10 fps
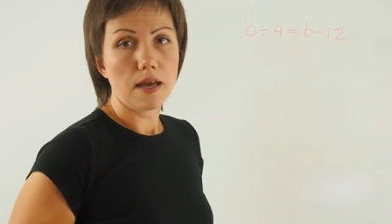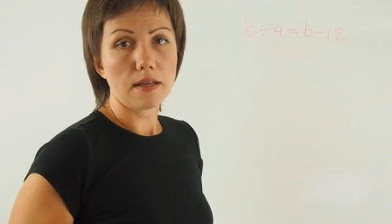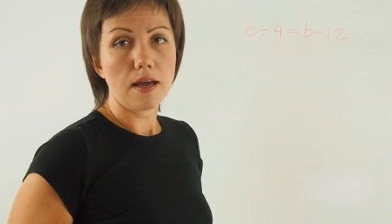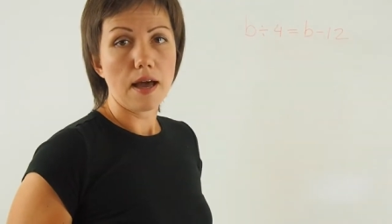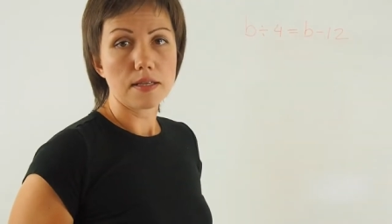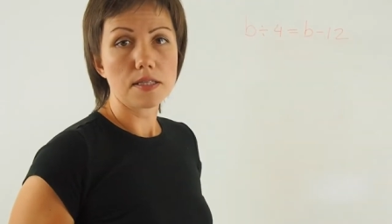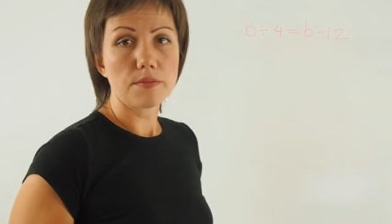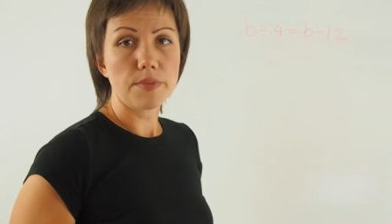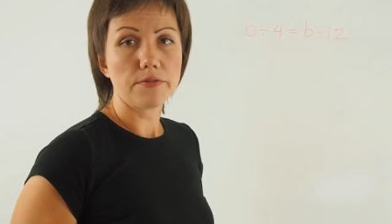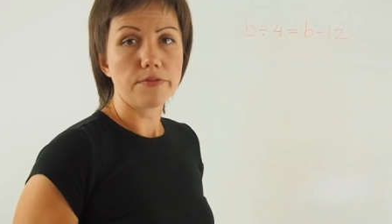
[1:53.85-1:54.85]
that
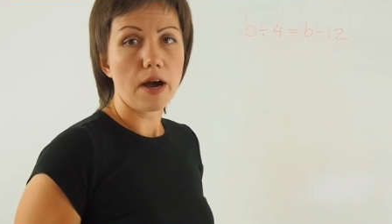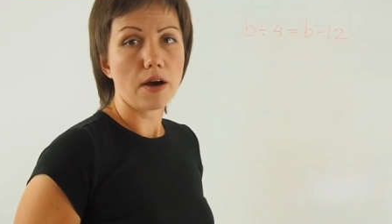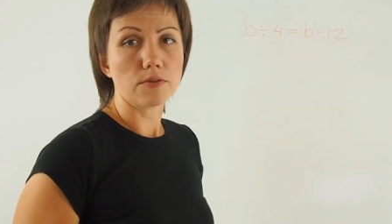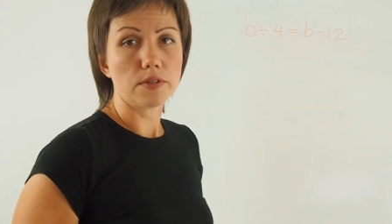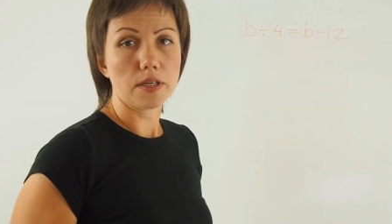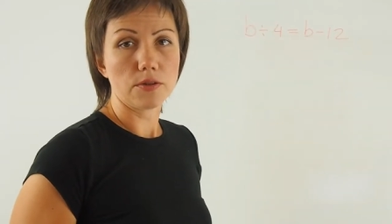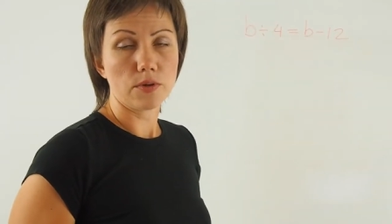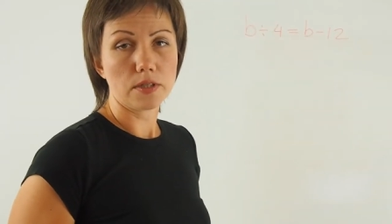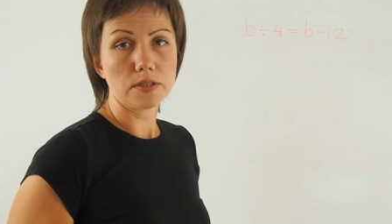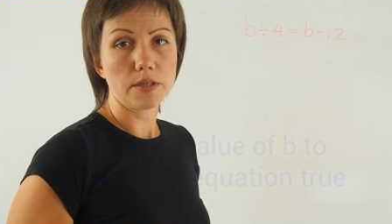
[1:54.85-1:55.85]
has to be found
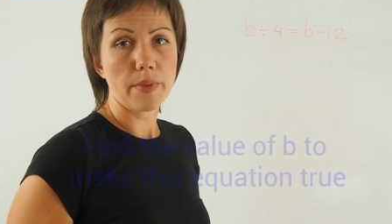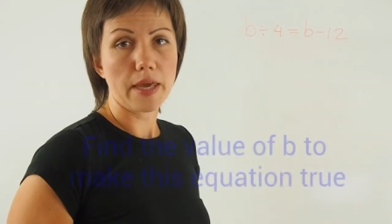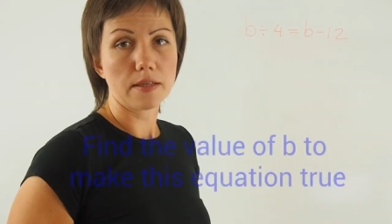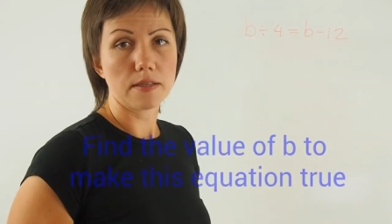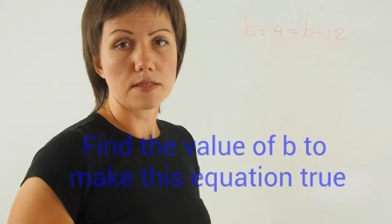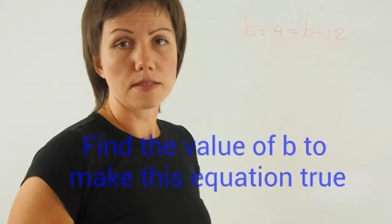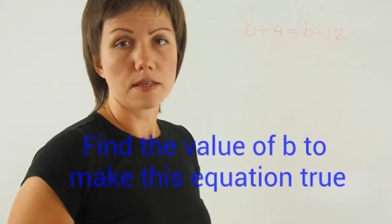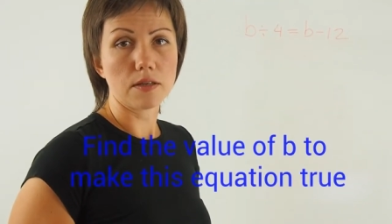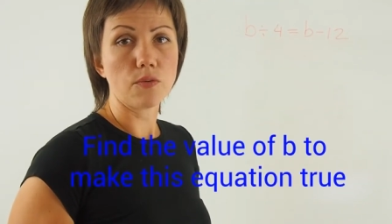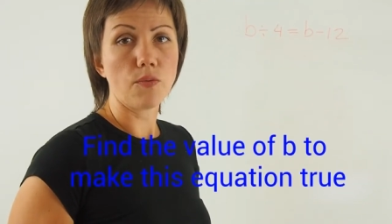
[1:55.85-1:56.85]
in order to make
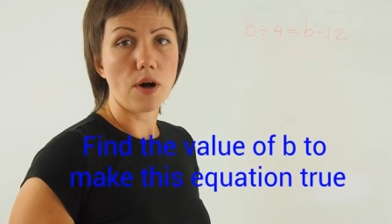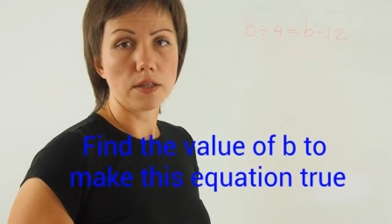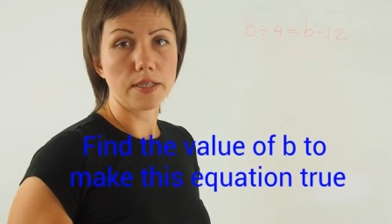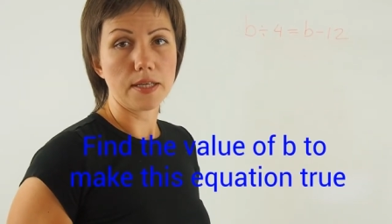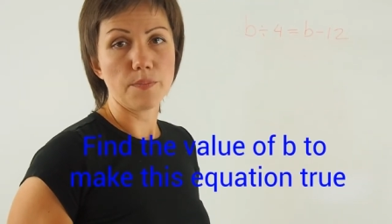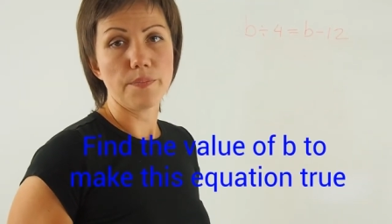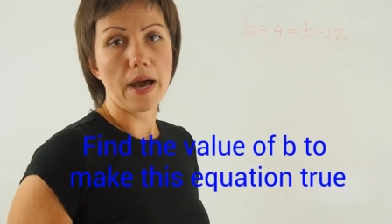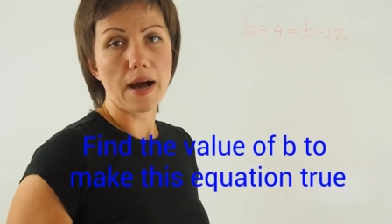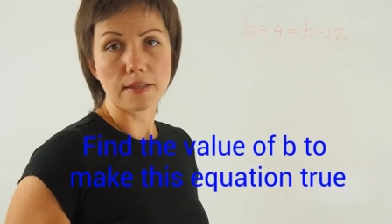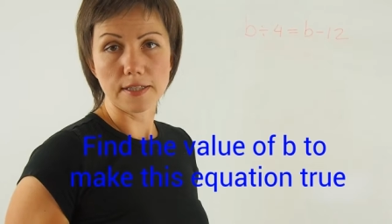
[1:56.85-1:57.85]
this
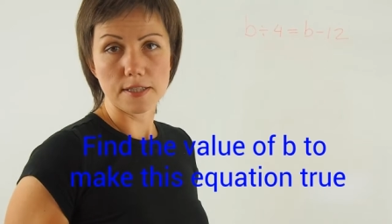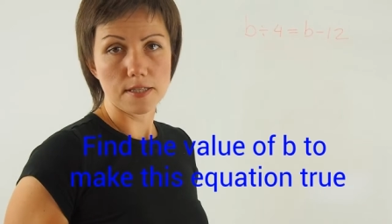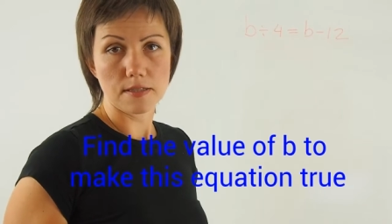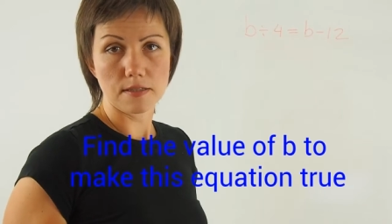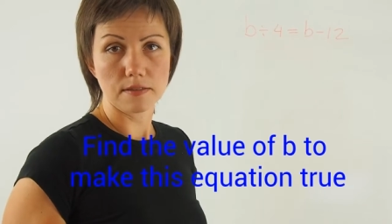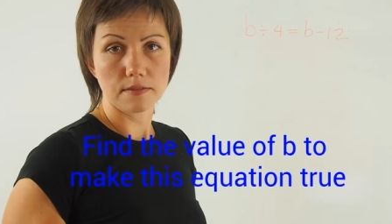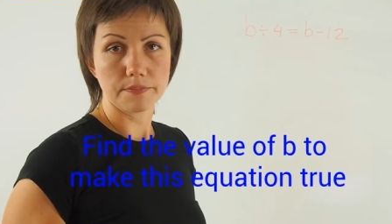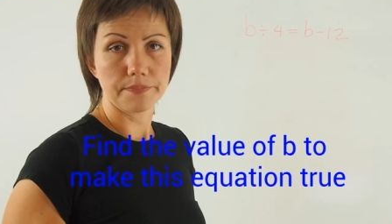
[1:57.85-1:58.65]
equality balanced.